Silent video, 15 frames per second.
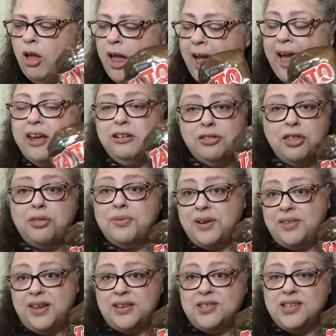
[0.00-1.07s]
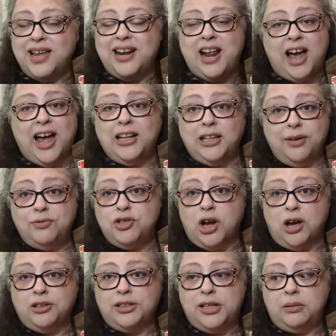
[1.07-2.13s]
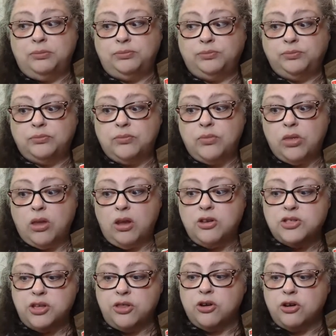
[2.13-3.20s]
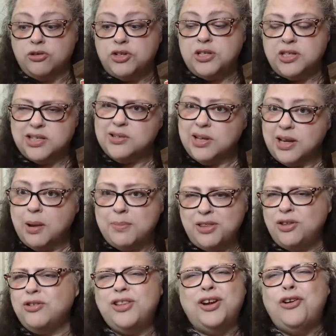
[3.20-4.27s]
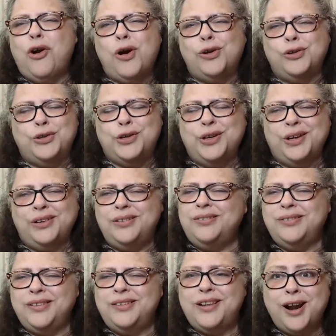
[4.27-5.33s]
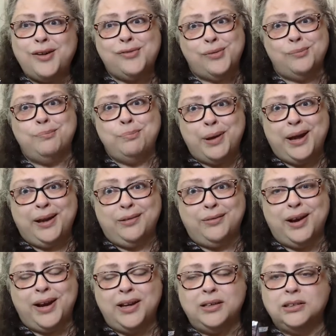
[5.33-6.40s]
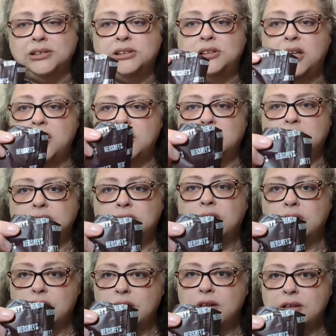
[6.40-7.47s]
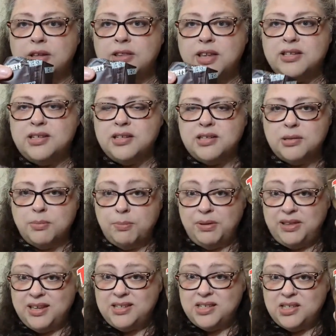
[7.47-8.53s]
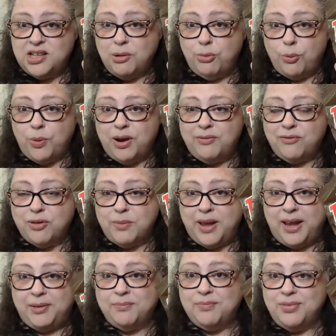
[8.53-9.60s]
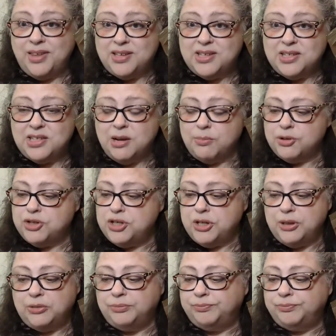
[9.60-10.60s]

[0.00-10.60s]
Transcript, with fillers: Out of the three things today, now I love chocolate. So the Hershey's, I mean, they're, they're all good. None of them bite, right? This is, but this is number one for me. This is number two.